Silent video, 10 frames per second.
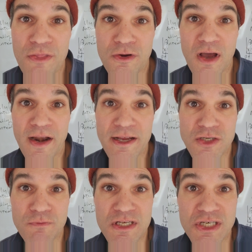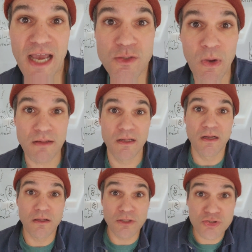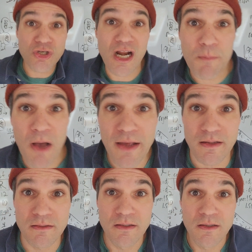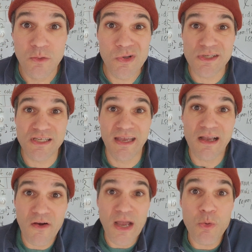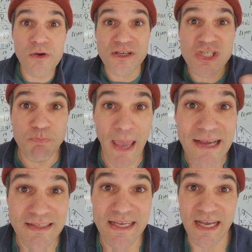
or not I should reject? Well, let's look at our model. We were saying, all right, we were expecting a